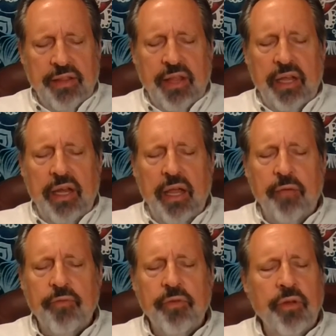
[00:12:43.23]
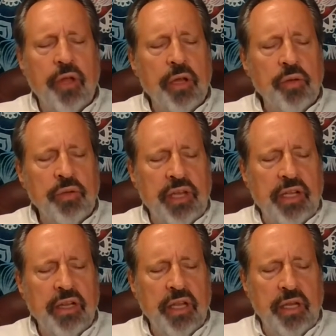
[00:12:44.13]
that have not only
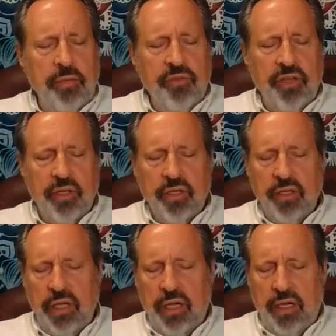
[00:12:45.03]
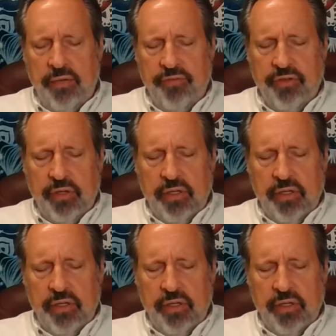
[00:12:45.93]
claimed lives,